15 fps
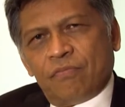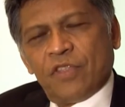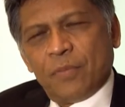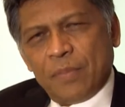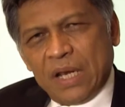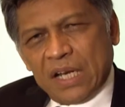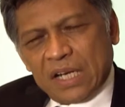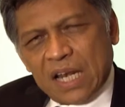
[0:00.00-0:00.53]

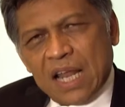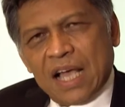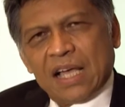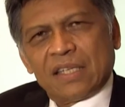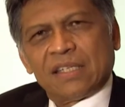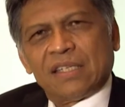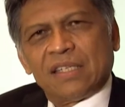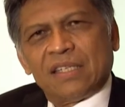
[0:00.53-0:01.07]
The middle
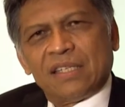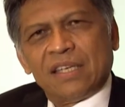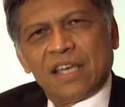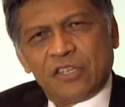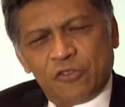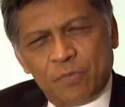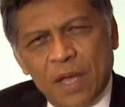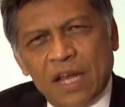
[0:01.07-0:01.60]
class
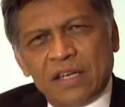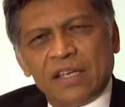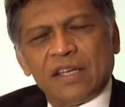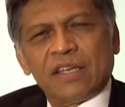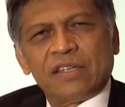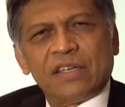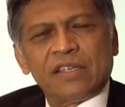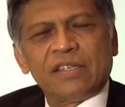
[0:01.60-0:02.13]

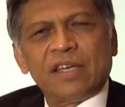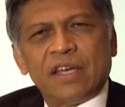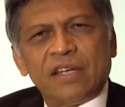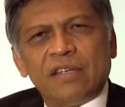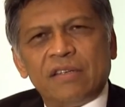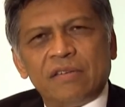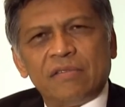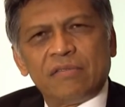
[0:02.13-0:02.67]
expanding, as I
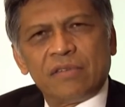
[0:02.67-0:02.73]
said,